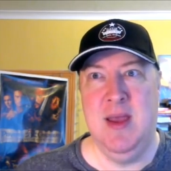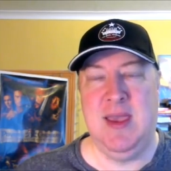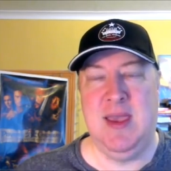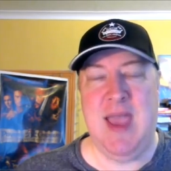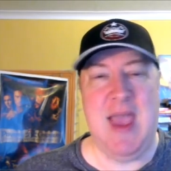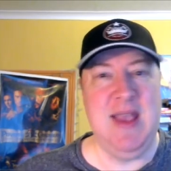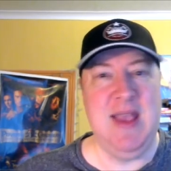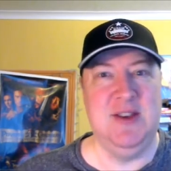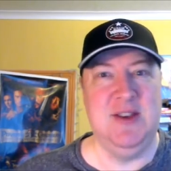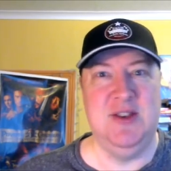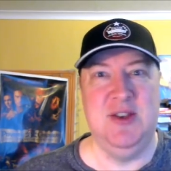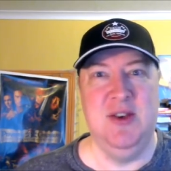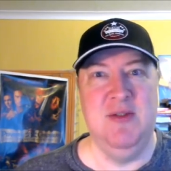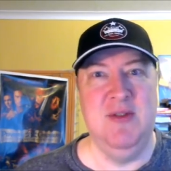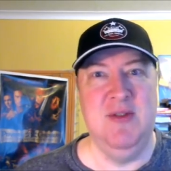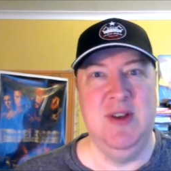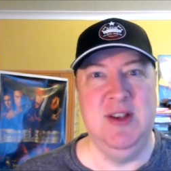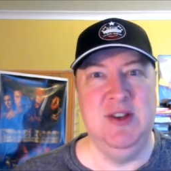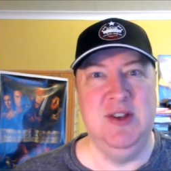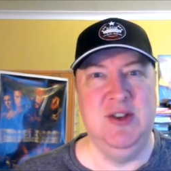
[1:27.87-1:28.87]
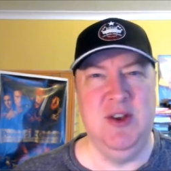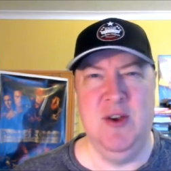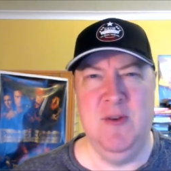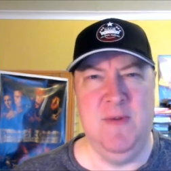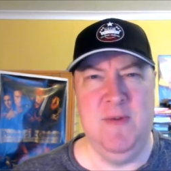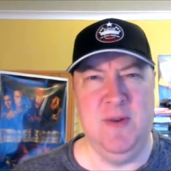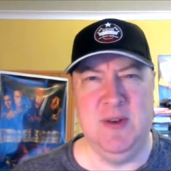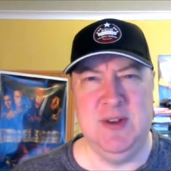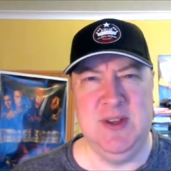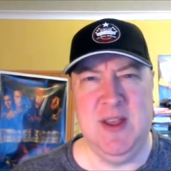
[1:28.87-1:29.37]
gangster in his
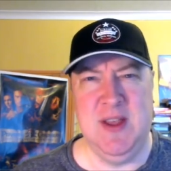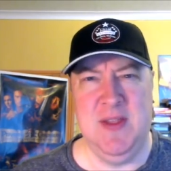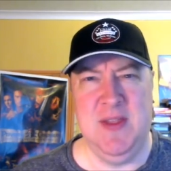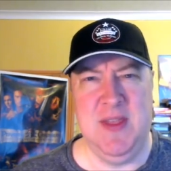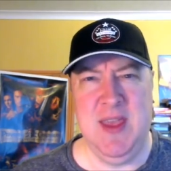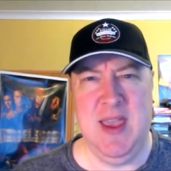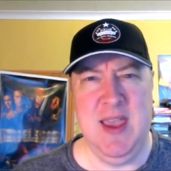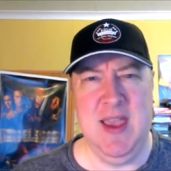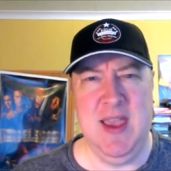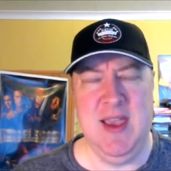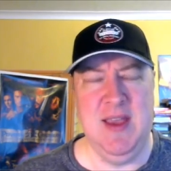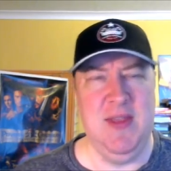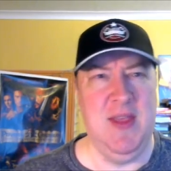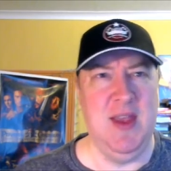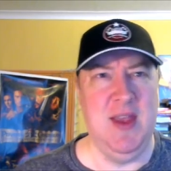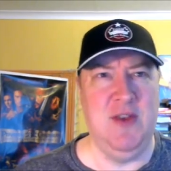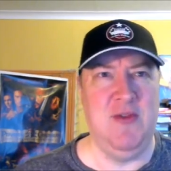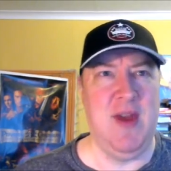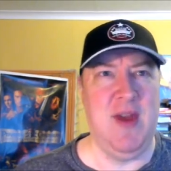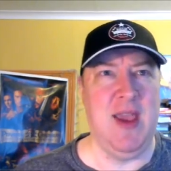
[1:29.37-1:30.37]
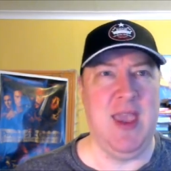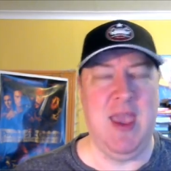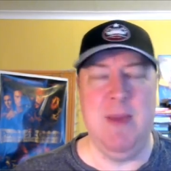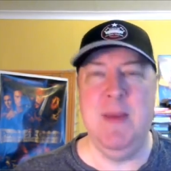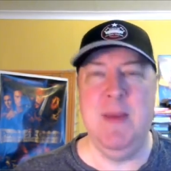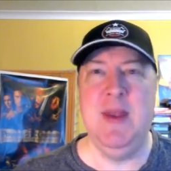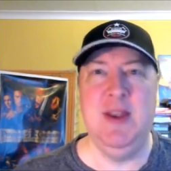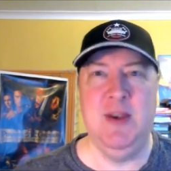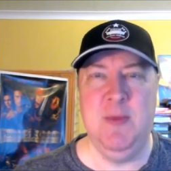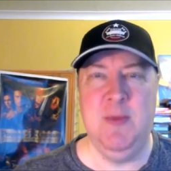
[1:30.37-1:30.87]
youth or something, and they drag
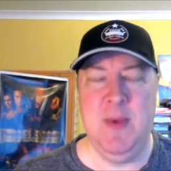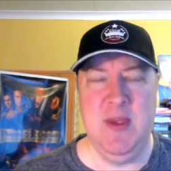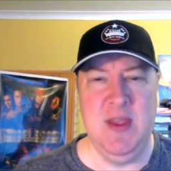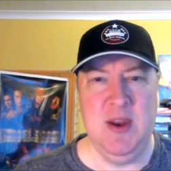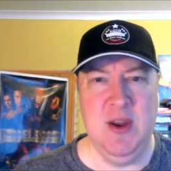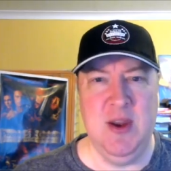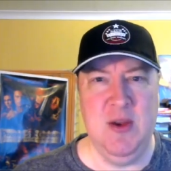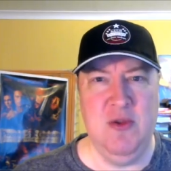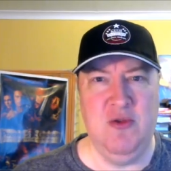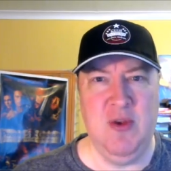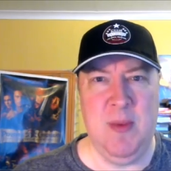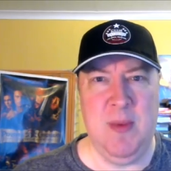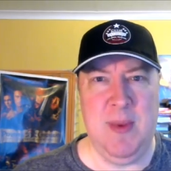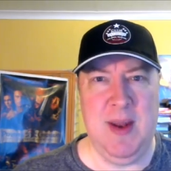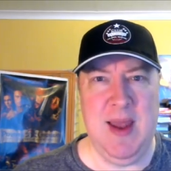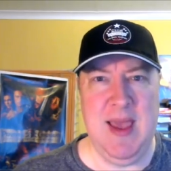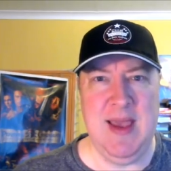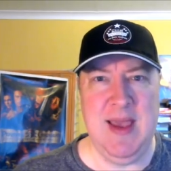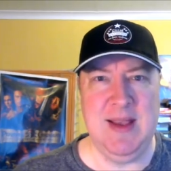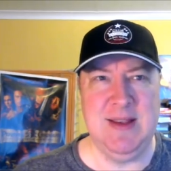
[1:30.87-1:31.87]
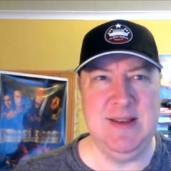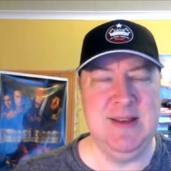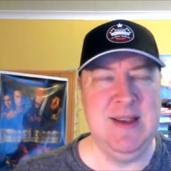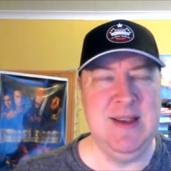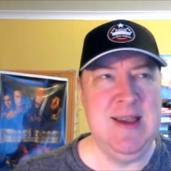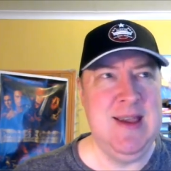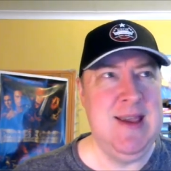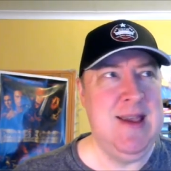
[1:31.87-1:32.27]
him in to be the new XXX.